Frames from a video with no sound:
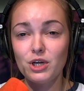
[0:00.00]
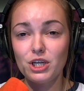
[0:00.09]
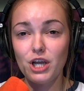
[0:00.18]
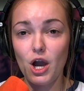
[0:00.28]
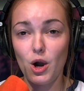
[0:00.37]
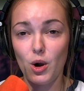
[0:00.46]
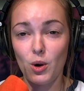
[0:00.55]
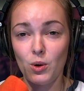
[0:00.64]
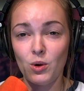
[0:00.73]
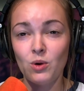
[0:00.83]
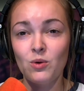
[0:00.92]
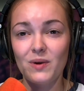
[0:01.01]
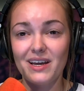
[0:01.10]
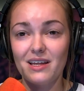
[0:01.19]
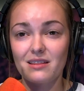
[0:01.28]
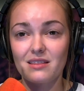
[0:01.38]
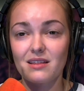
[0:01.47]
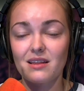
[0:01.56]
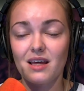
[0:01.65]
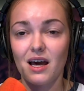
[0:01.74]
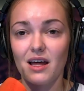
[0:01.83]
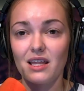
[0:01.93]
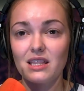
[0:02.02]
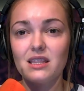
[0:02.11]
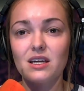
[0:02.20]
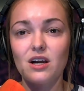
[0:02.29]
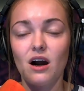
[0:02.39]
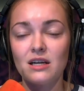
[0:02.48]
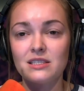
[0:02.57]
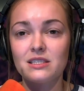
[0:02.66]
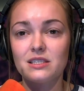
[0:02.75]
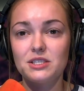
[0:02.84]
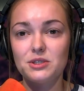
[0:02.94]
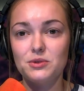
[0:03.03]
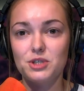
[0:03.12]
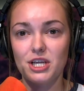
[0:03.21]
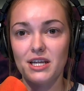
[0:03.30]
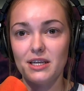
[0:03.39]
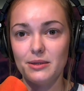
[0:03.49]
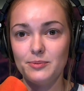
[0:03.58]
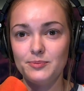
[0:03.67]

to go with the Constitution.